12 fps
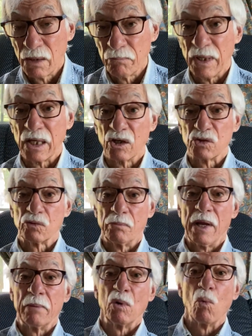Because
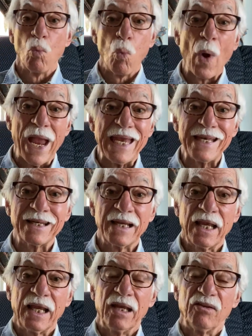remember, weight
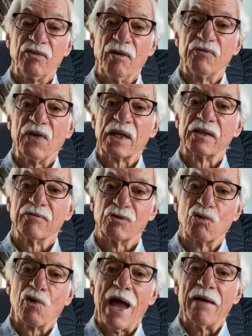is the effect of
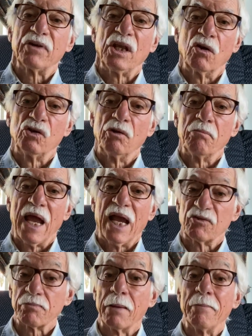gravity on your
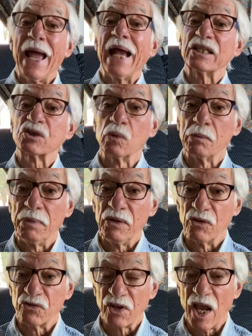mass. My mass would be
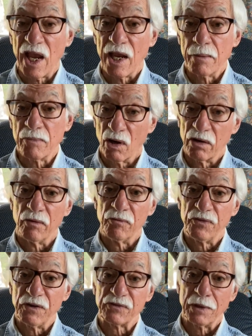the same,
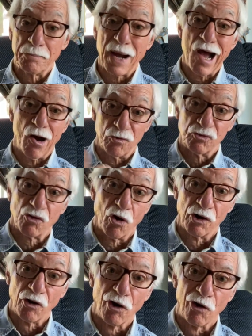150 pounds
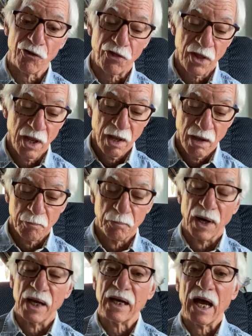on Earth,
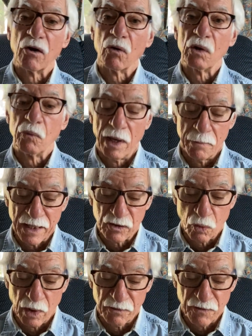but I'd only weigh about
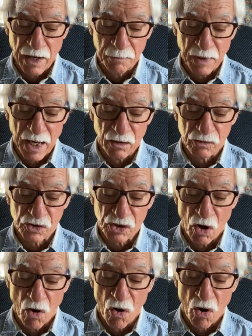25 pounds
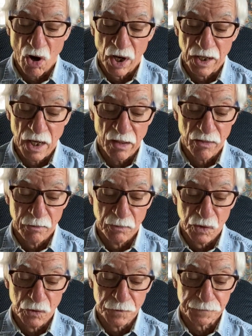on the
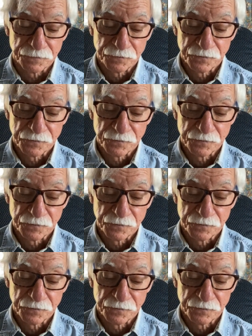moon.